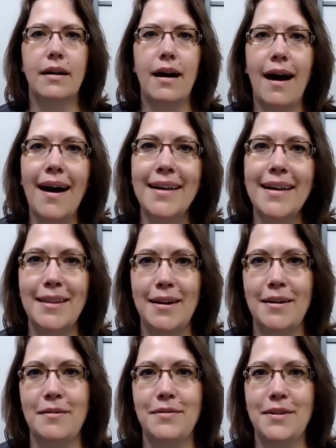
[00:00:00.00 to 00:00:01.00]
I
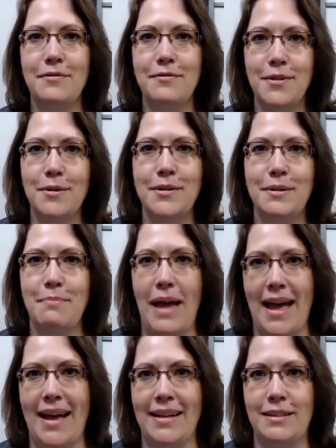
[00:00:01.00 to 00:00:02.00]
love frozen
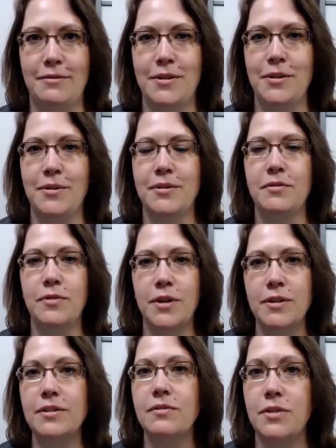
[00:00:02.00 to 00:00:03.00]
pads for those
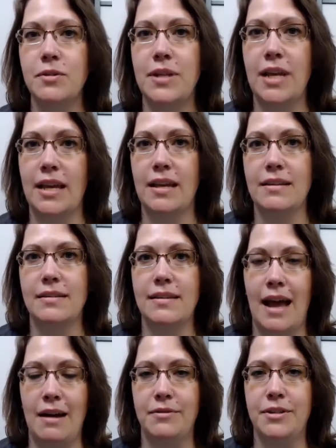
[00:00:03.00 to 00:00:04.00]
first few days
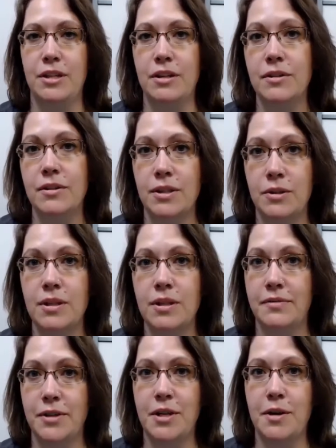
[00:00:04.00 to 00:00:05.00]
after you
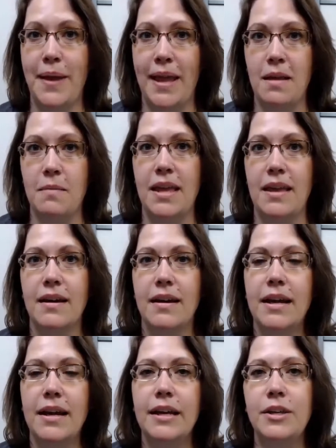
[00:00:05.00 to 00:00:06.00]
deliver your baby.
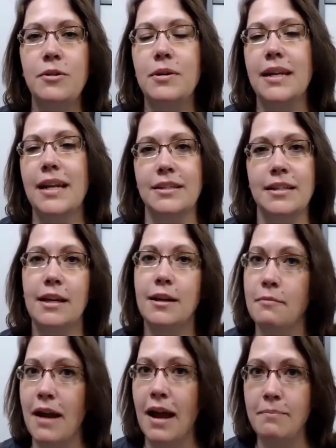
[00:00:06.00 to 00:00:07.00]
You can actually
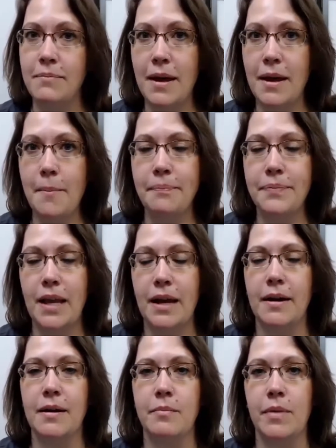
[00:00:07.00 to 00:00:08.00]
unwrap them,
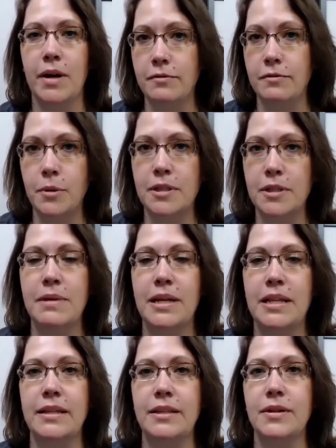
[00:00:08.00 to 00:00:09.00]
unfold them,
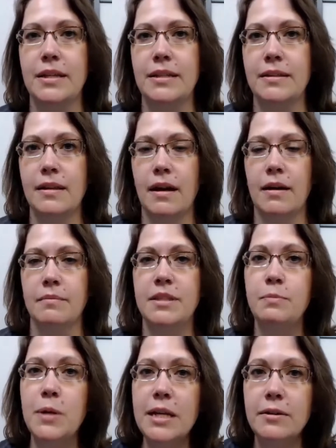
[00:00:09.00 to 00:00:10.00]
and then you can
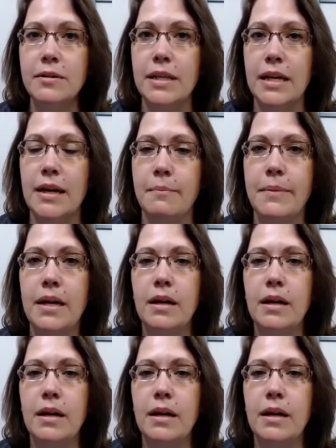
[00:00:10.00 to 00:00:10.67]
sprinkle them.